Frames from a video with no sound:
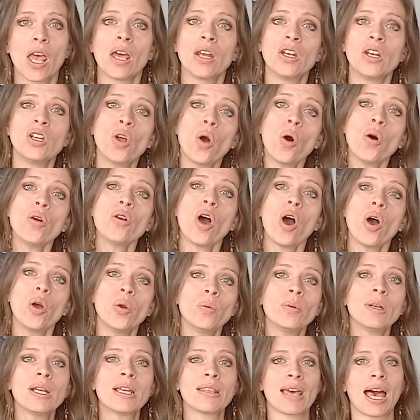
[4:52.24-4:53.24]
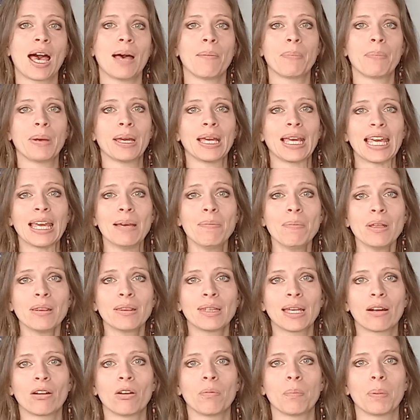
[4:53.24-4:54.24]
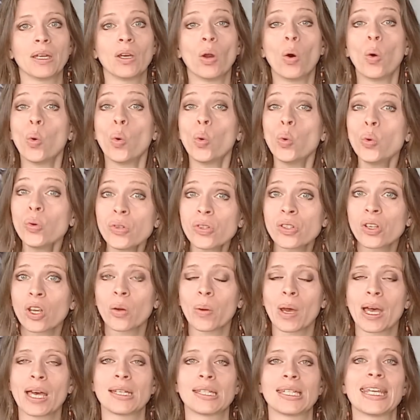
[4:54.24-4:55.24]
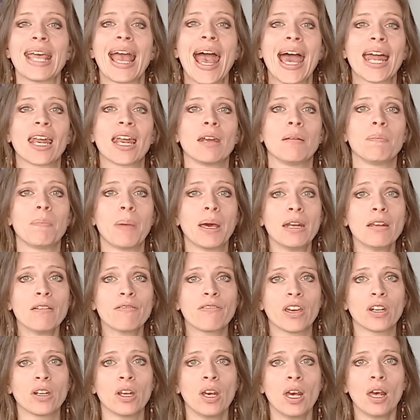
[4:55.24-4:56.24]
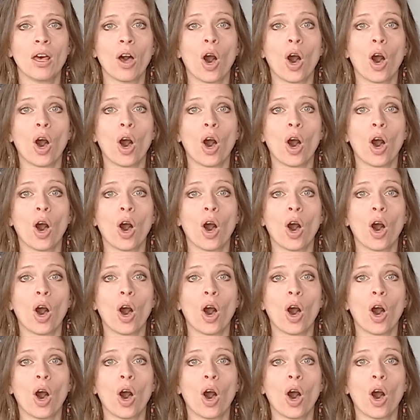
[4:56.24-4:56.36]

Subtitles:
Not only that, but hypnotherapy also has the added benefit